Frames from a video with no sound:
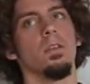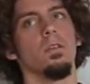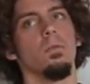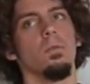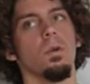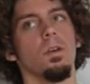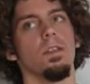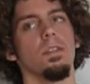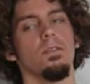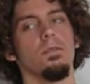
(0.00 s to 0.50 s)

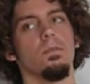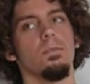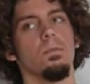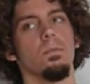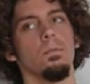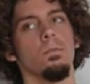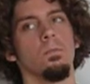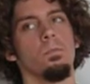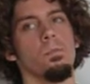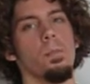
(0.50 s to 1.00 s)
one of the
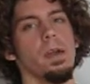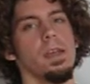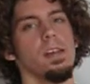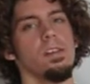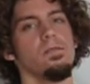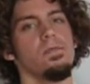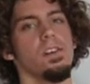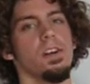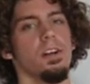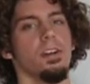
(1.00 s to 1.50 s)

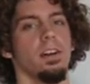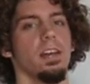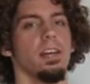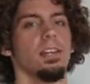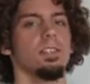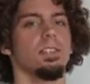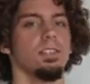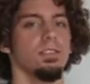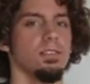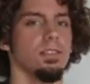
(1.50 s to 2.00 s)
main
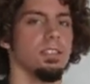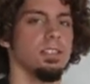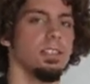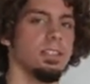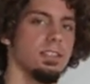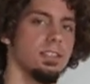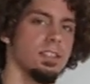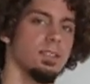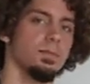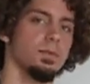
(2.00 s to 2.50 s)
variations that
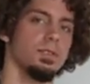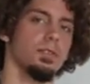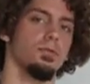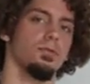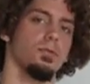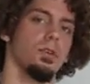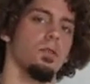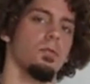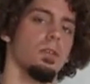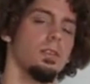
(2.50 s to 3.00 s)
he seems to
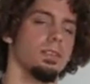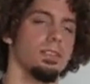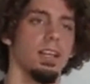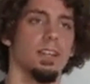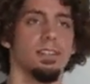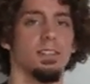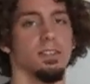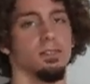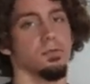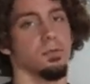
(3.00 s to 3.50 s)
throw in is
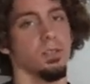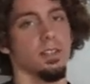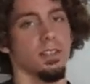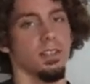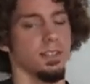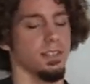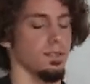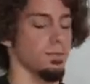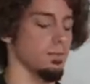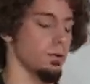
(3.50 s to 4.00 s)
actually really
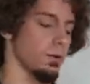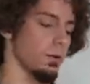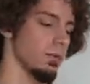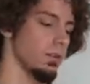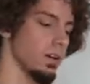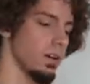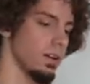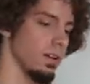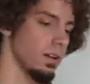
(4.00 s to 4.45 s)
simple.